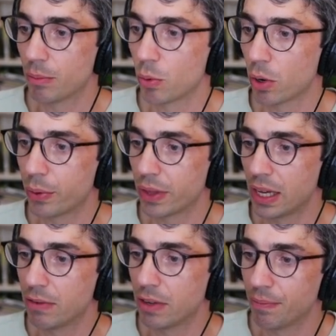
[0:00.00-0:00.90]
I'm going to work with
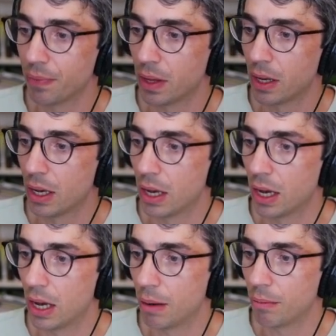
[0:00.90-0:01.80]
Eevee.
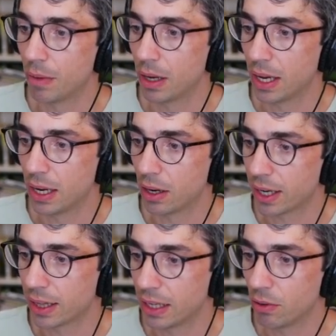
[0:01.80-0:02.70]
And
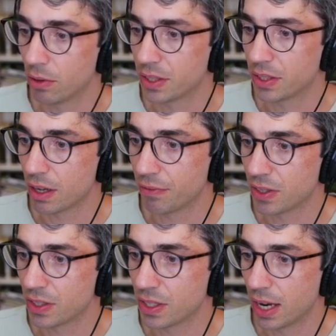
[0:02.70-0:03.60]
I can leave all this stuff
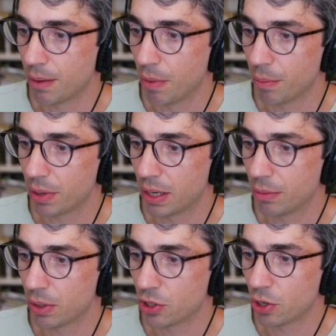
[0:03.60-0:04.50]
the same, but
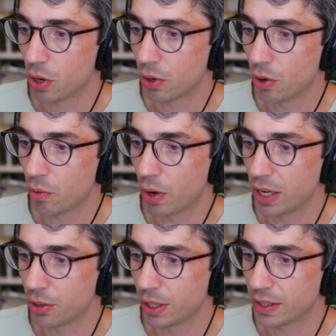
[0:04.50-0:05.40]
I'm going to turn on
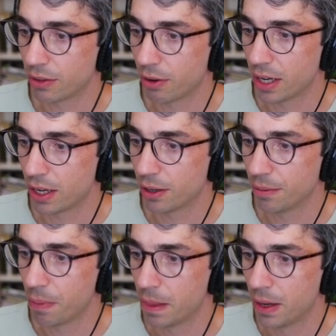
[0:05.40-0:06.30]
ray tracing right here.